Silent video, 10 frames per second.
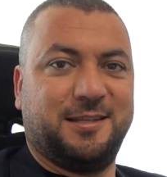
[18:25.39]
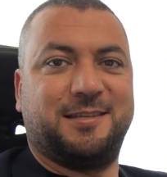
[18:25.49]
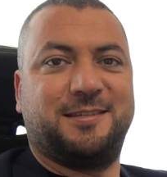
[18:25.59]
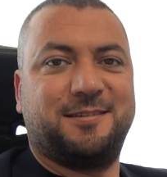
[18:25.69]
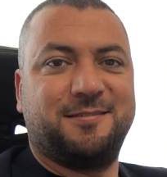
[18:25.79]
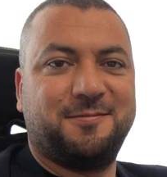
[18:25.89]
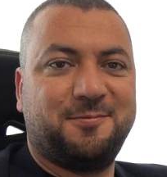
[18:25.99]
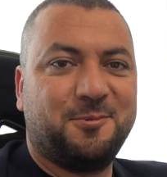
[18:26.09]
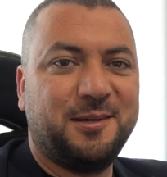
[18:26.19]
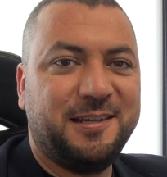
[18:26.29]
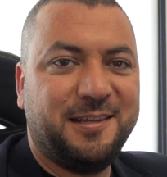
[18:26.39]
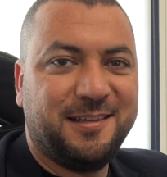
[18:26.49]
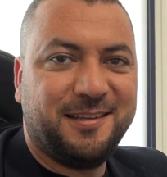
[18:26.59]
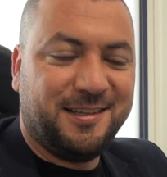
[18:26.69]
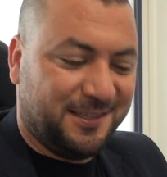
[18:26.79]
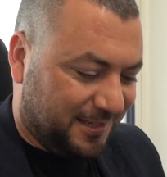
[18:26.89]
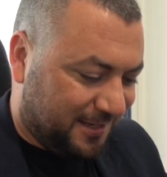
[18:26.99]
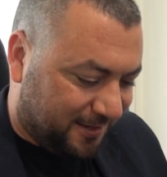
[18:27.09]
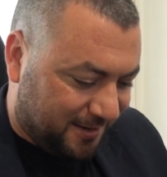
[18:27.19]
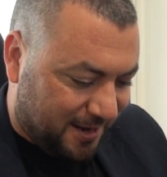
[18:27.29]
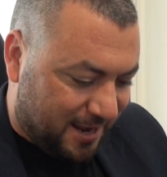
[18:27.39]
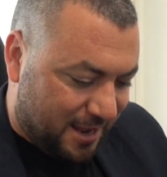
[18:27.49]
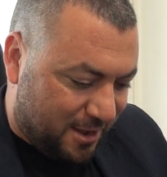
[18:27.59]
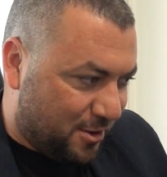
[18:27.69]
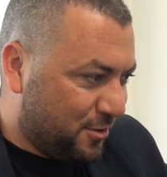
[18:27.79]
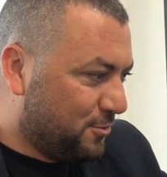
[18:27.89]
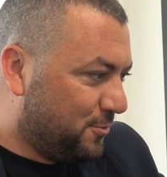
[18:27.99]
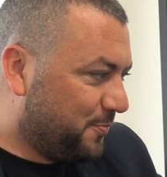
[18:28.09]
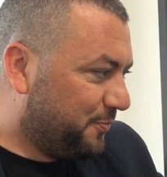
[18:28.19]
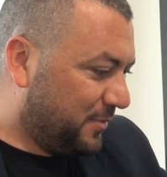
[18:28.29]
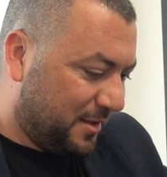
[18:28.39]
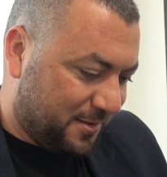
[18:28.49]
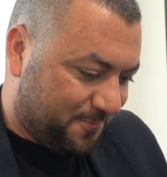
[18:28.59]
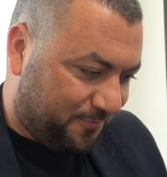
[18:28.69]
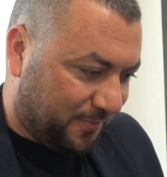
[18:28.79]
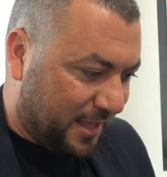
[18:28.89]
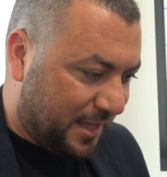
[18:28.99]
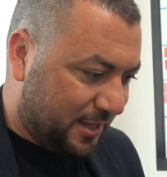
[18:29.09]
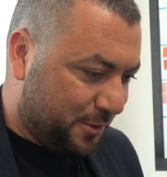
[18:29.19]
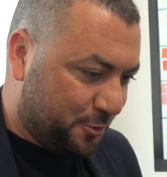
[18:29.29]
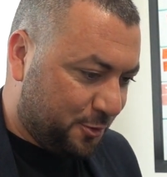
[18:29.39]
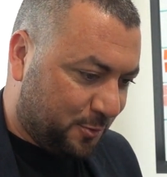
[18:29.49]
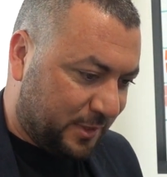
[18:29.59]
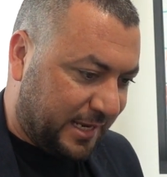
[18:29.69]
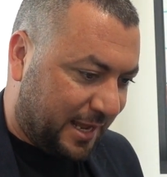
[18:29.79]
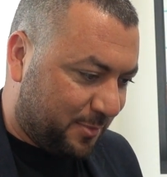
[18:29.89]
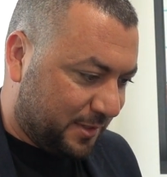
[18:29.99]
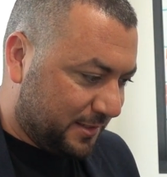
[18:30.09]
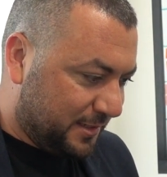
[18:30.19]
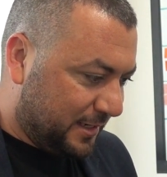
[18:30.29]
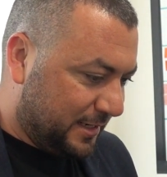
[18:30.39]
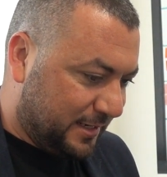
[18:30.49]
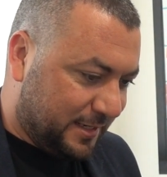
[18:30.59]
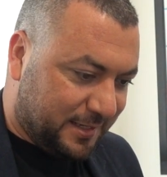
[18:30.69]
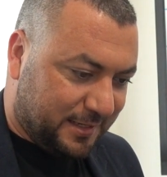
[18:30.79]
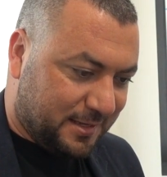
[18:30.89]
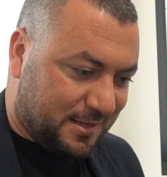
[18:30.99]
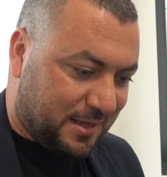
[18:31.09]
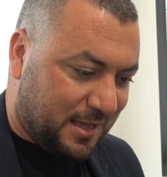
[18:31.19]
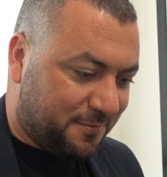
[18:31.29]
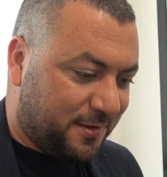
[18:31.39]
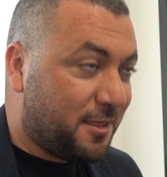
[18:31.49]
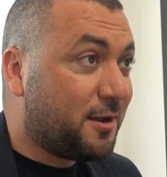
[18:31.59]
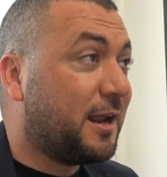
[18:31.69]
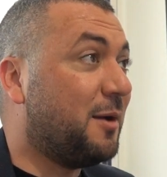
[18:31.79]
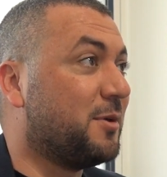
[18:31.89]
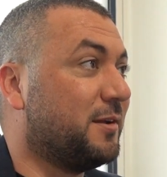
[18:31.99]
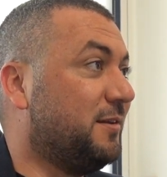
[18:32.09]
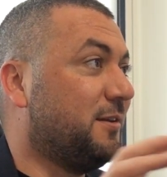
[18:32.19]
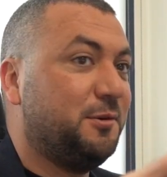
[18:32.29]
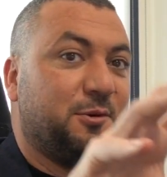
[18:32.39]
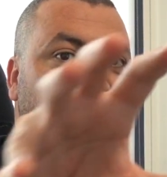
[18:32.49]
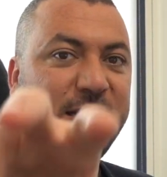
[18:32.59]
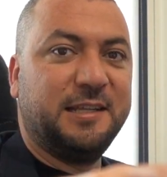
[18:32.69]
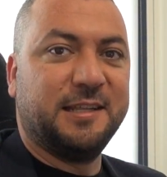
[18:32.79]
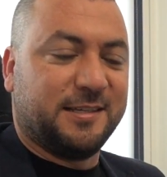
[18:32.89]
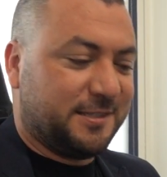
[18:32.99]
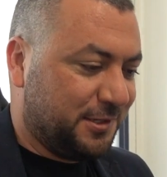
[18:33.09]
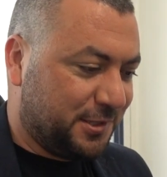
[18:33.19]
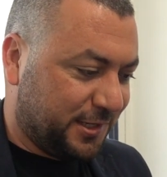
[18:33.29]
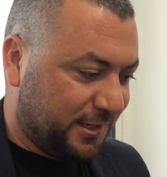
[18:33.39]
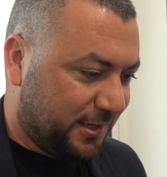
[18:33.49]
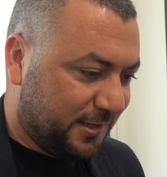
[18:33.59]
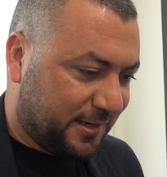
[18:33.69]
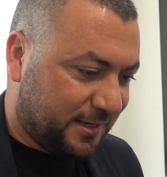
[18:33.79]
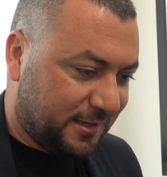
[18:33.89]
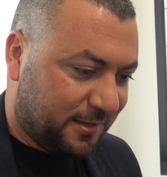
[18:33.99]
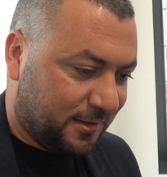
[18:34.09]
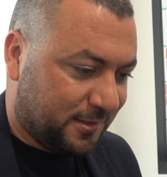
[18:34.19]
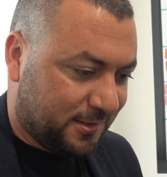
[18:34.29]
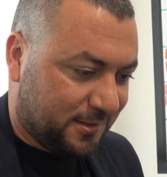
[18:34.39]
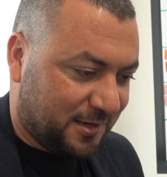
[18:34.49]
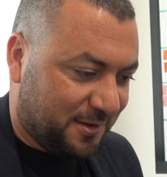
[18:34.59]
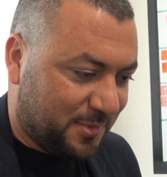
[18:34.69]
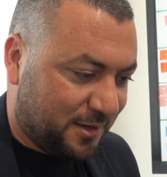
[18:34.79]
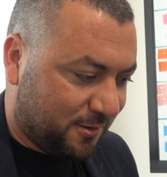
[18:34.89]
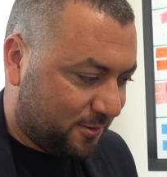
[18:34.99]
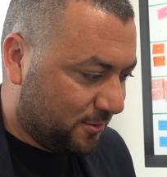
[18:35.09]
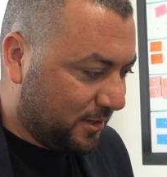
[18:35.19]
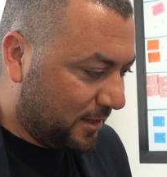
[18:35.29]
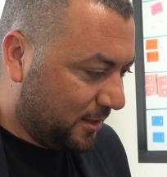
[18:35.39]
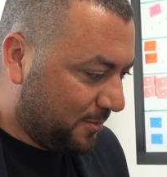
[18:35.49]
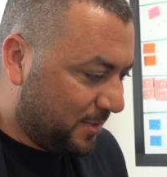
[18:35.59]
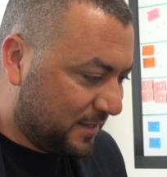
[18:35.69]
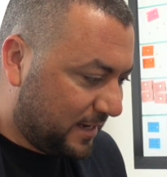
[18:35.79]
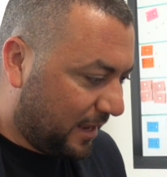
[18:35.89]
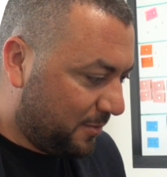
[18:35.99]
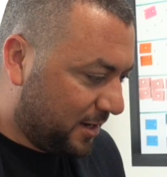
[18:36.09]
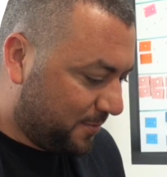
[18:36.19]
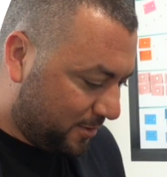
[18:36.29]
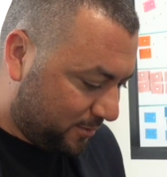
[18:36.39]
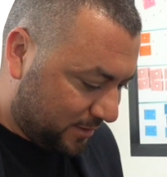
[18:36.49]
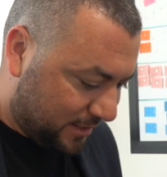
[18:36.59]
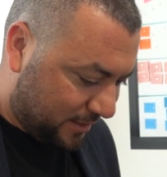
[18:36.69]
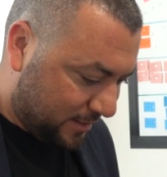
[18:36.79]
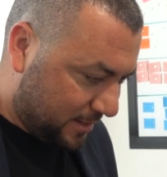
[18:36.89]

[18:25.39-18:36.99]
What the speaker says: That's really easier. Oh, you know what happened? I have another camera here recording the session here, and it is about to die. The battery, I mean, about to die.